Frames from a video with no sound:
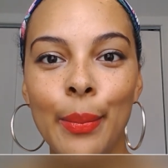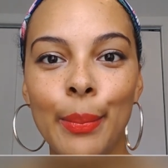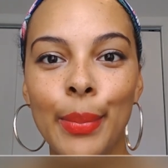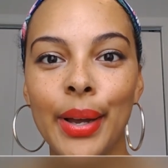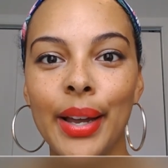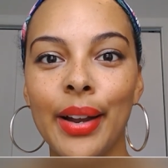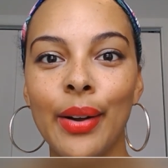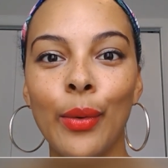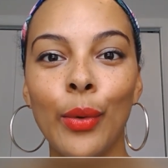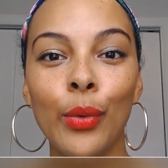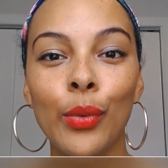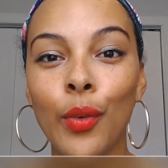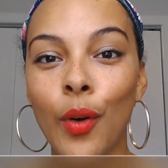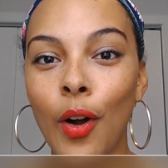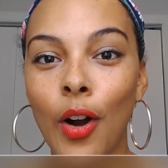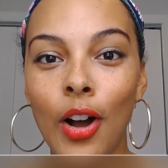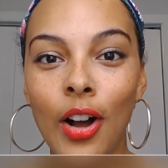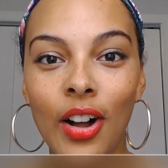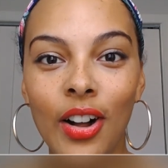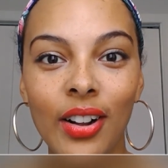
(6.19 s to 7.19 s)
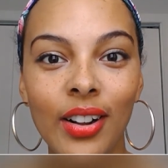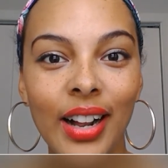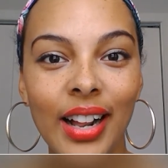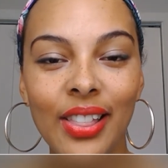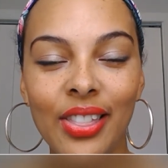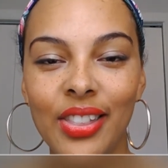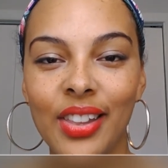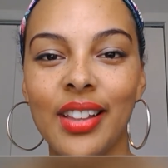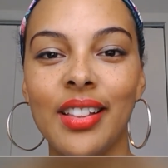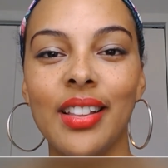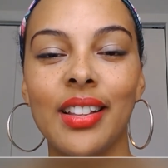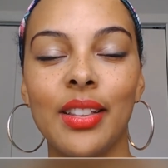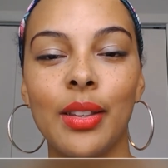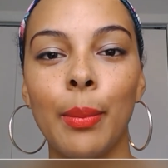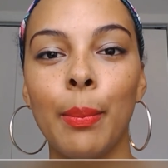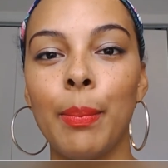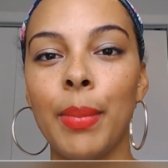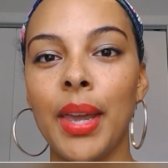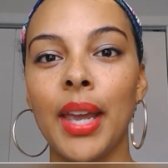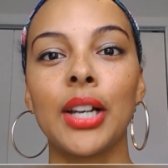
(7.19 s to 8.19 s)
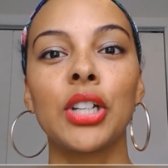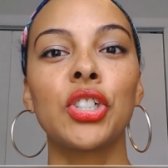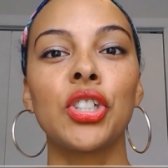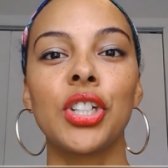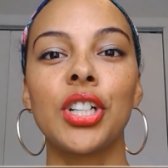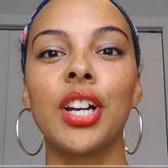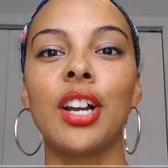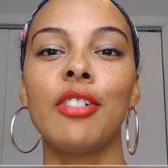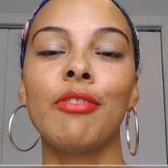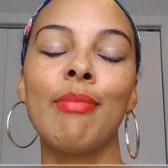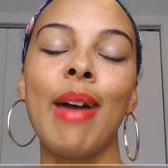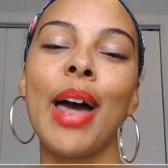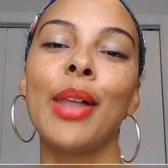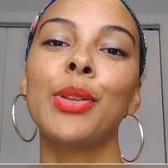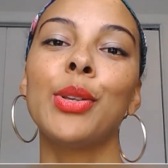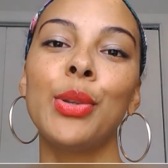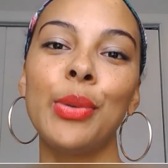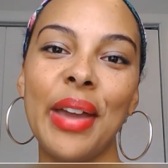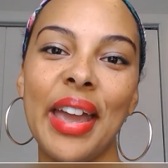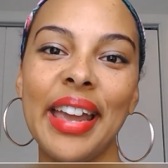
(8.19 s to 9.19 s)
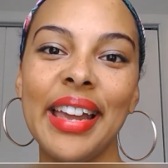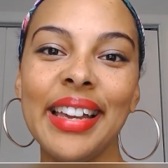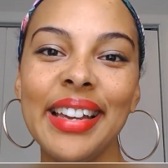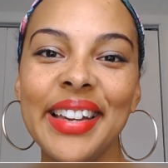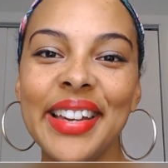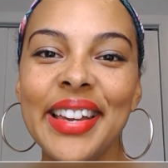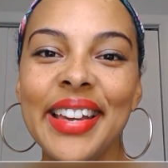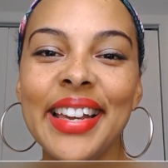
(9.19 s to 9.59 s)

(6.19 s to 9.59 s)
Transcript: but overall, I think that the picture of Matthew 8